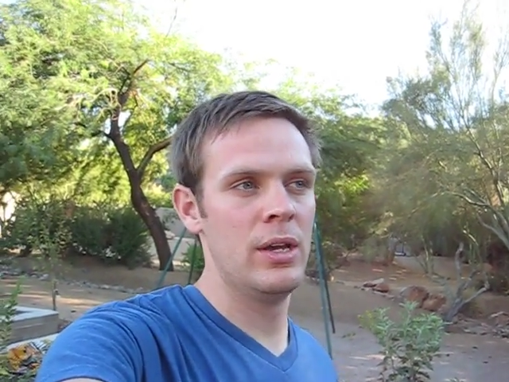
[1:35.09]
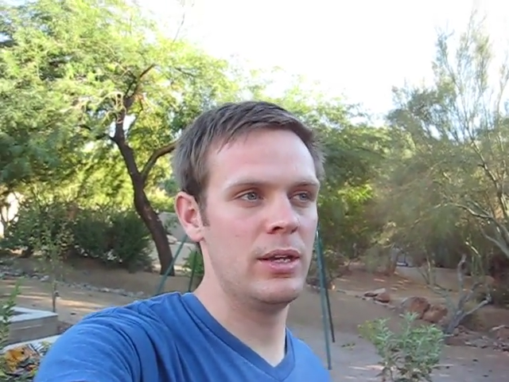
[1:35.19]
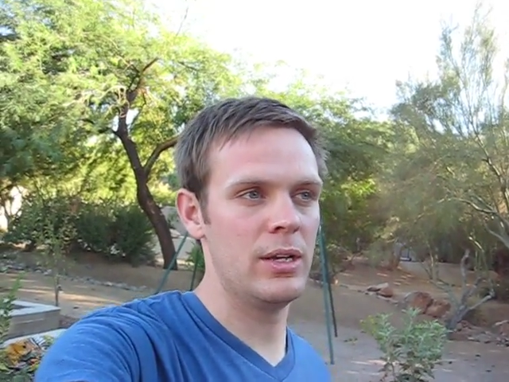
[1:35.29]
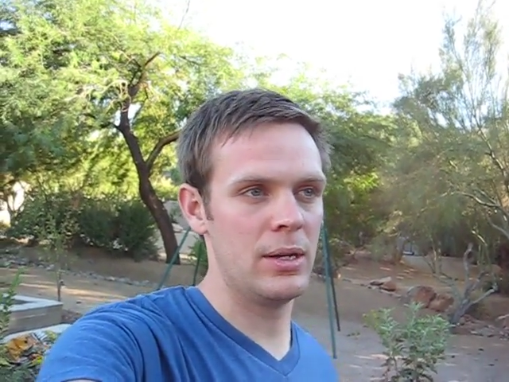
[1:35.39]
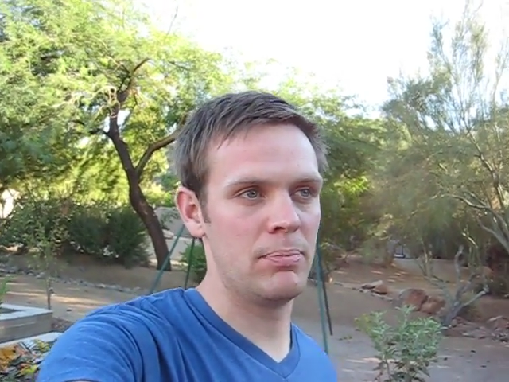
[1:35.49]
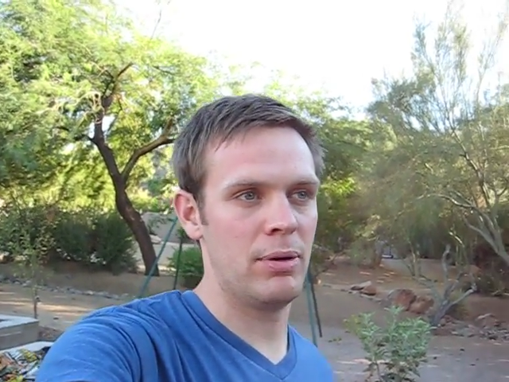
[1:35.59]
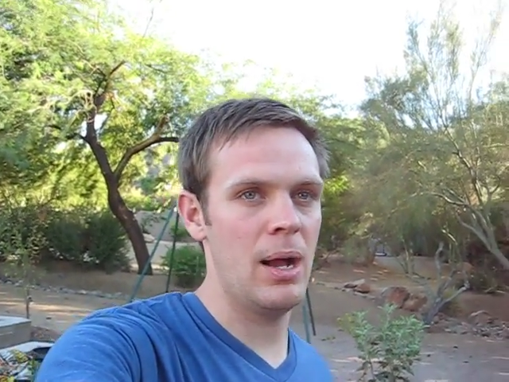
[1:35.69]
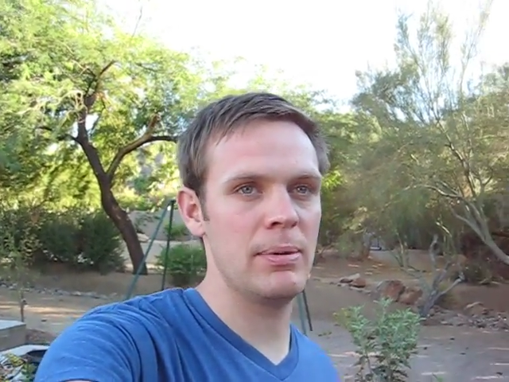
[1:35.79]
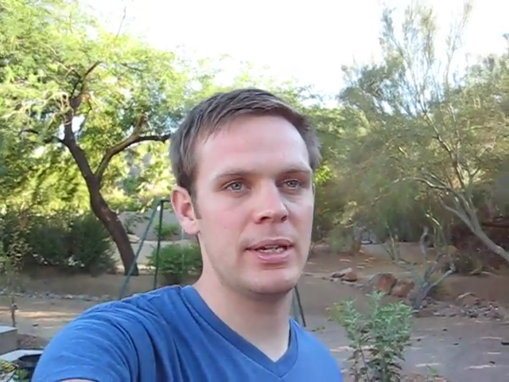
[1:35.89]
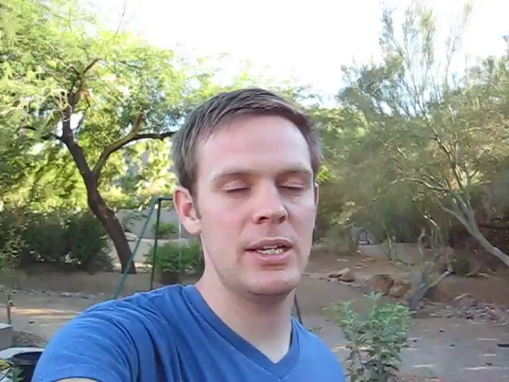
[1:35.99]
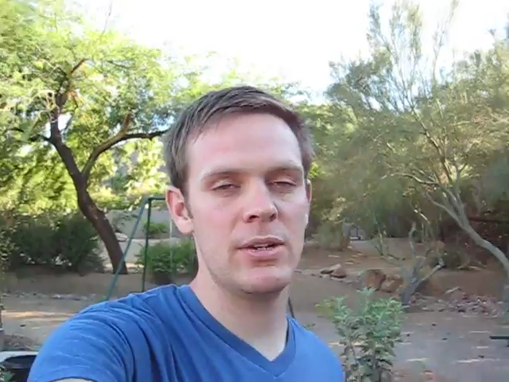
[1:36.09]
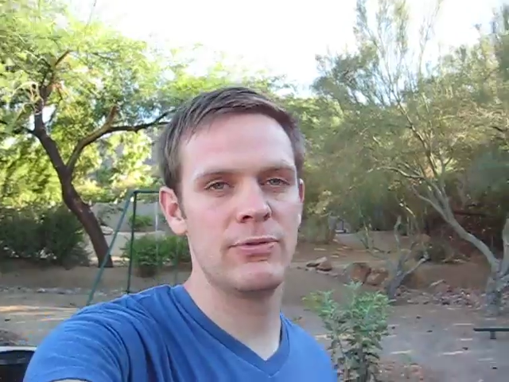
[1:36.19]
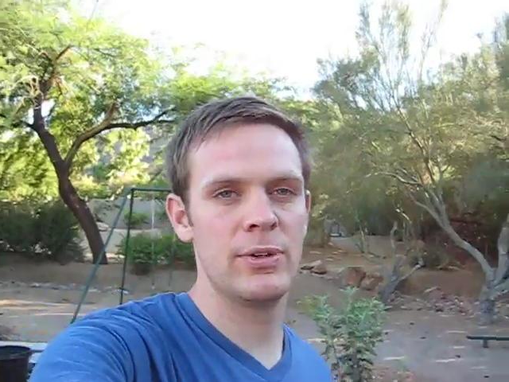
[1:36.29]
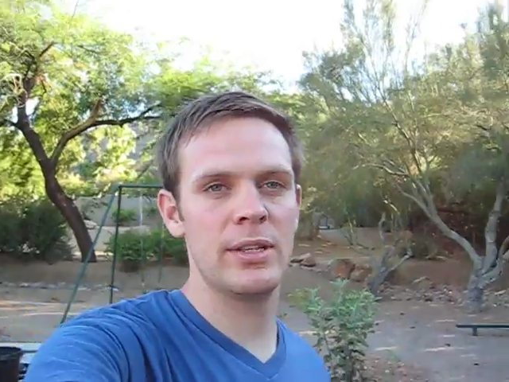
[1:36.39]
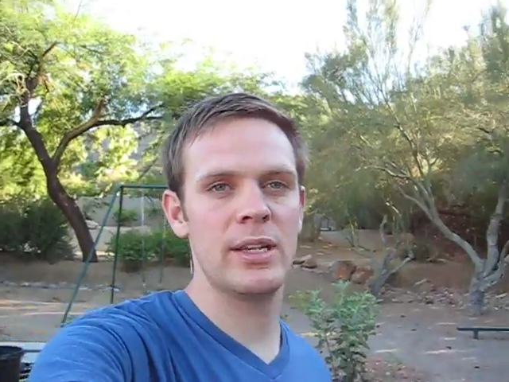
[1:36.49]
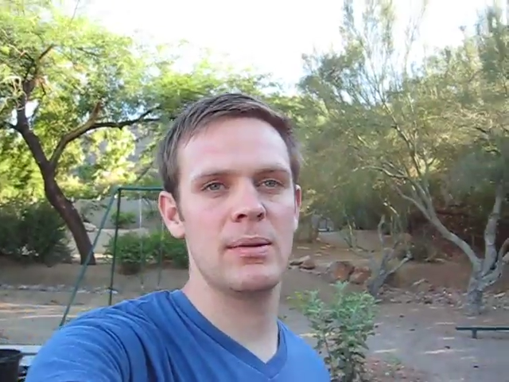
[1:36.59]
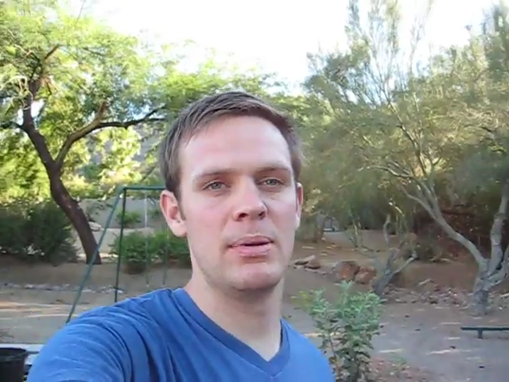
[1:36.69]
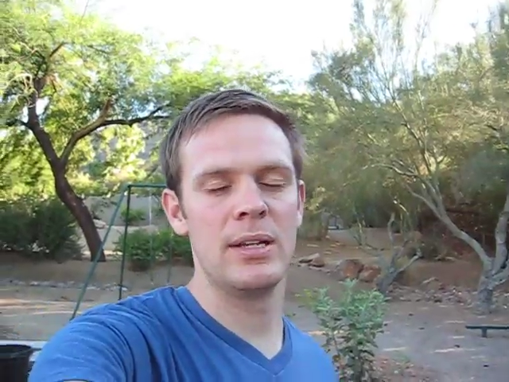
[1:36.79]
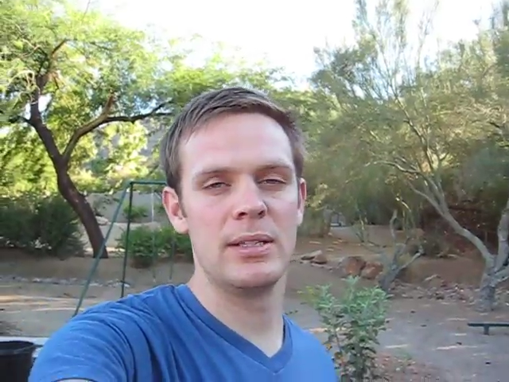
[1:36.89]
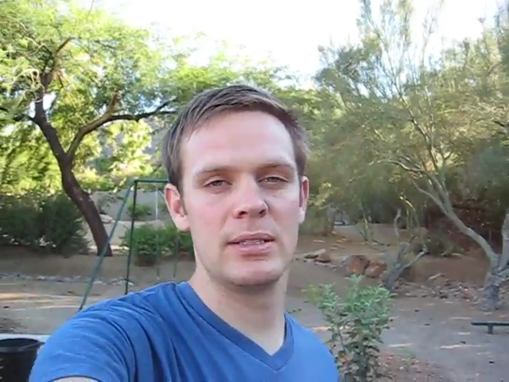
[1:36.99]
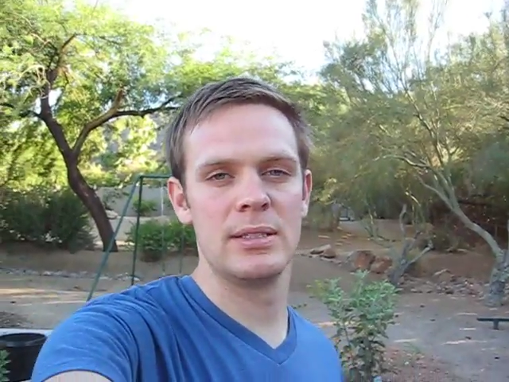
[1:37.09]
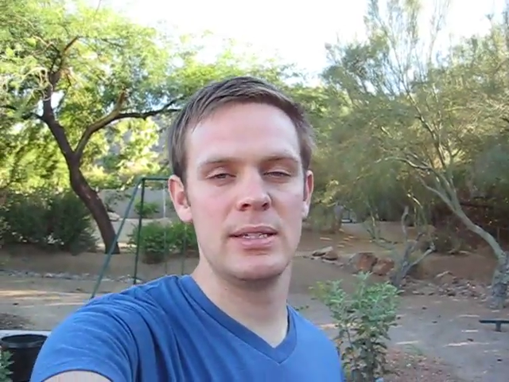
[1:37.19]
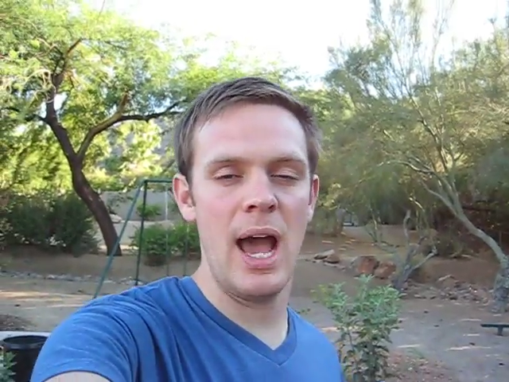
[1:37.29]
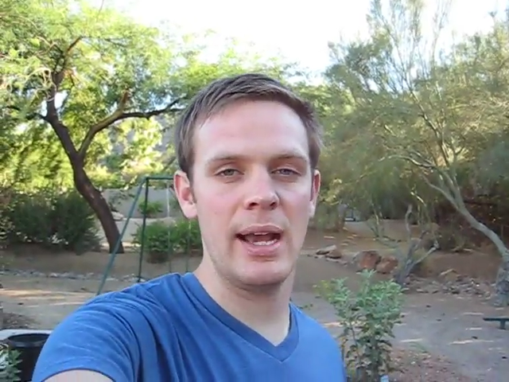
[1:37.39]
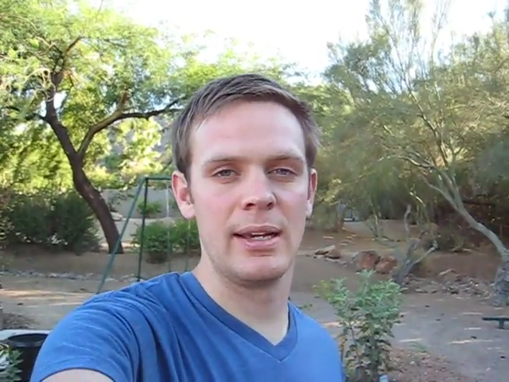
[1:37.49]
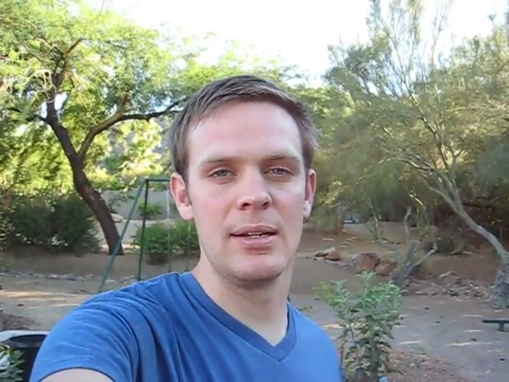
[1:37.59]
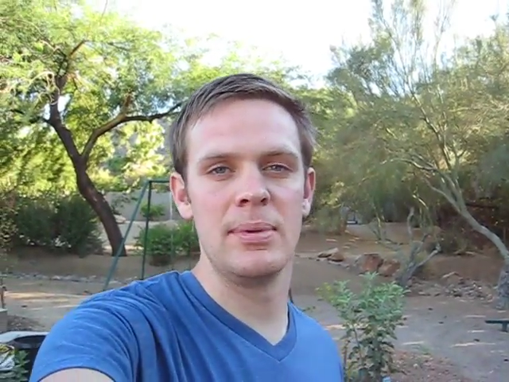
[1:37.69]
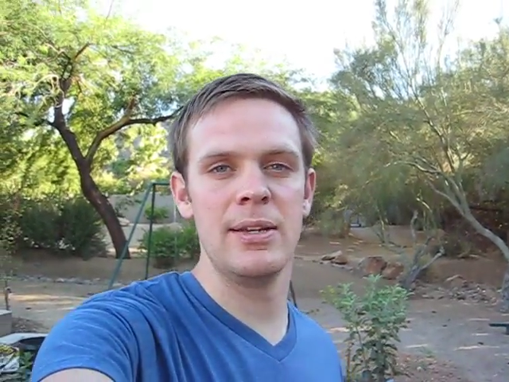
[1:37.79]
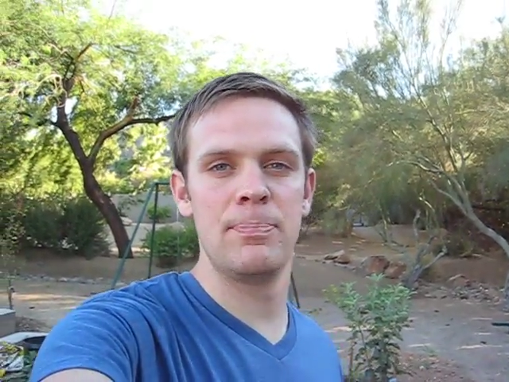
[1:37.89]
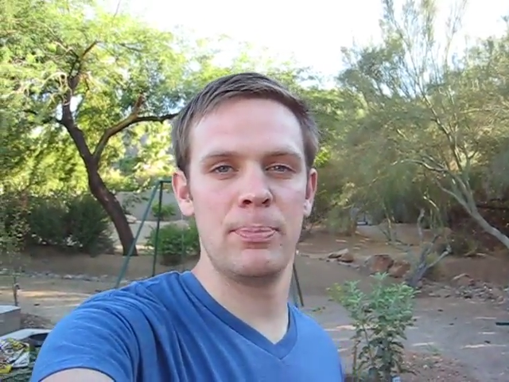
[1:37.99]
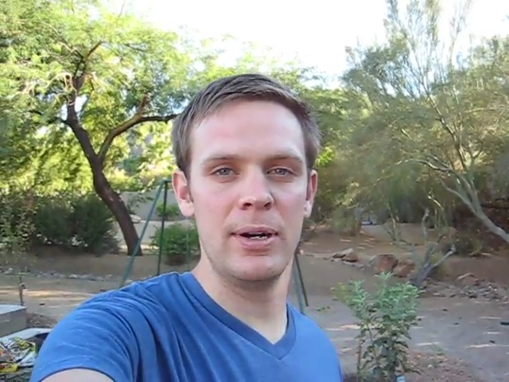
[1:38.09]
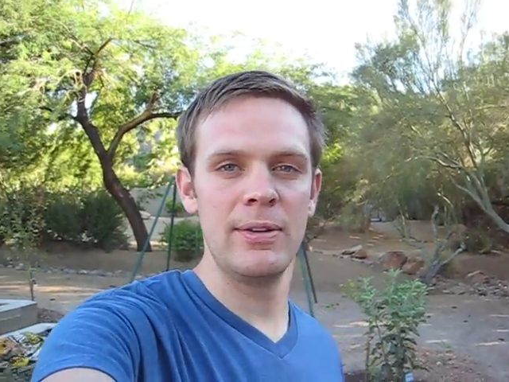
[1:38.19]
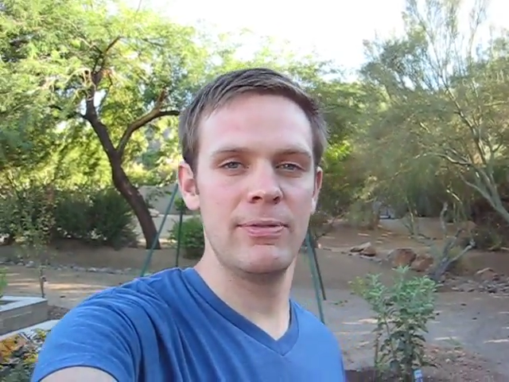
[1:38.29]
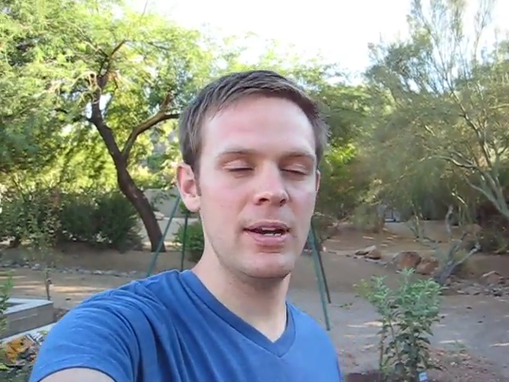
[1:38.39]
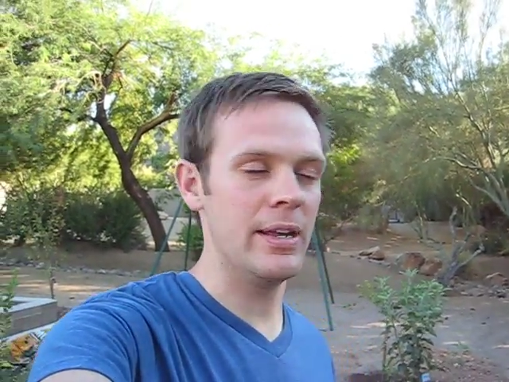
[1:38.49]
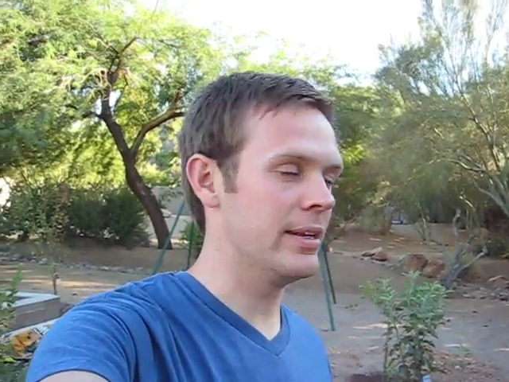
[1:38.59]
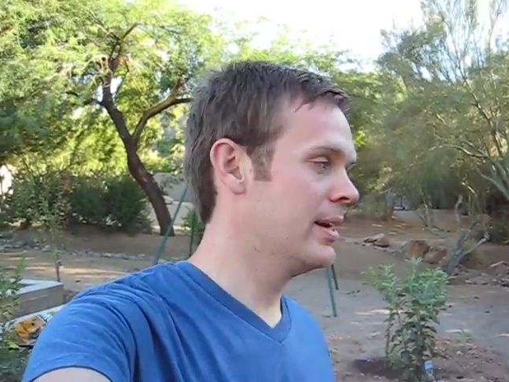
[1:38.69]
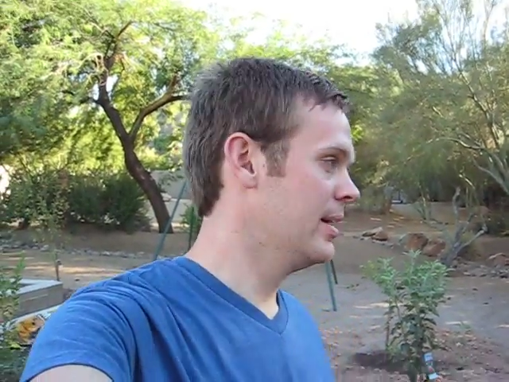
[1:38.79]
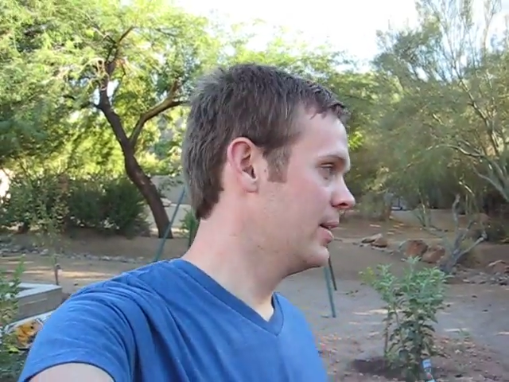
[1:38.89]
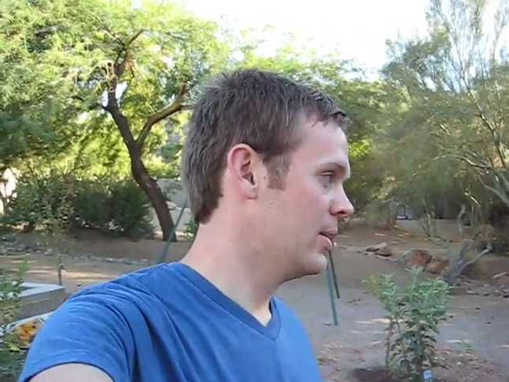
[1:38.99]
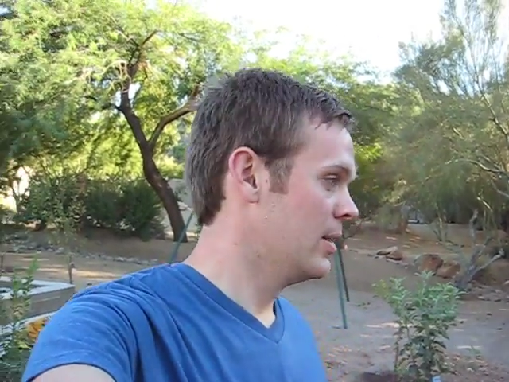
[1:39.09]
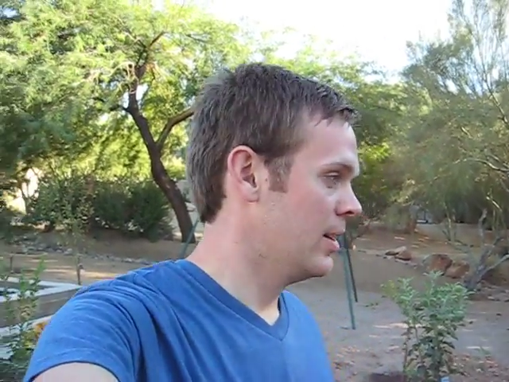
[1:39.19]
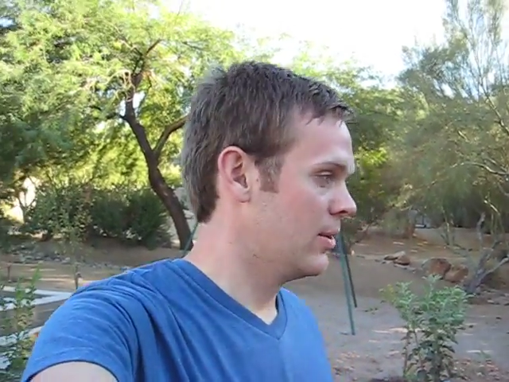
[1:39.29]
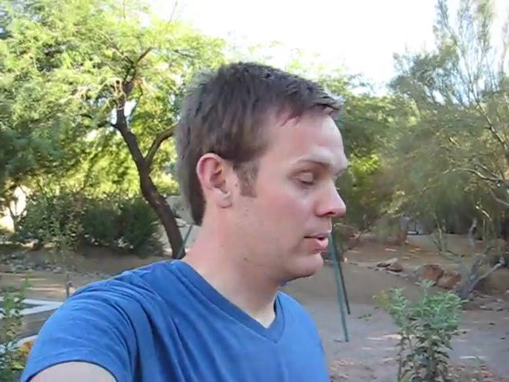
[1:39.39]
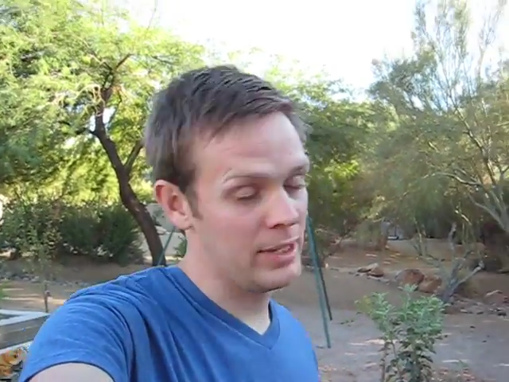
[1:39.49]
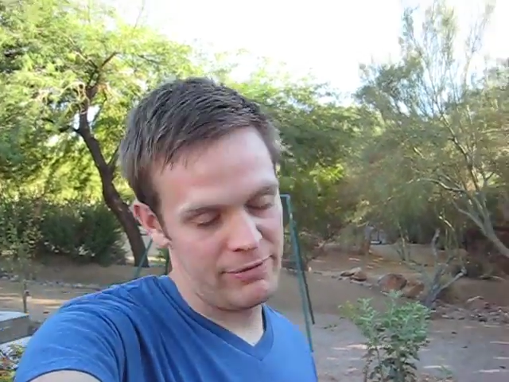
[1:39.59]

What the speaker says: You could probably get your foot in there, but it's not going to be pretty fun. Really